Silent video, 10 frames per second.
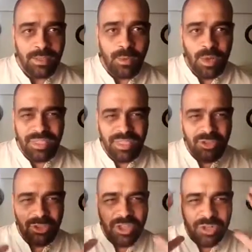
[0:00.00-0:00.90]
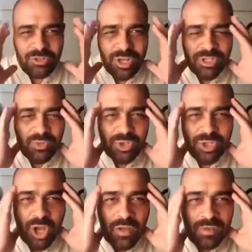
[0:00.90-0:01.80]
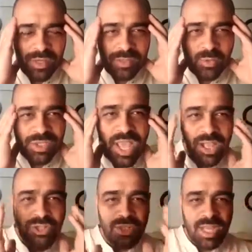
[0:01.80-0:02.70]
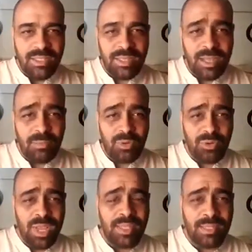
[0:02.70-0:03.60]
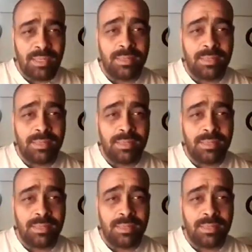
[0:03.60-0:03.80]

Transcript: one thing you thought drugs were solving was actually ending up creating.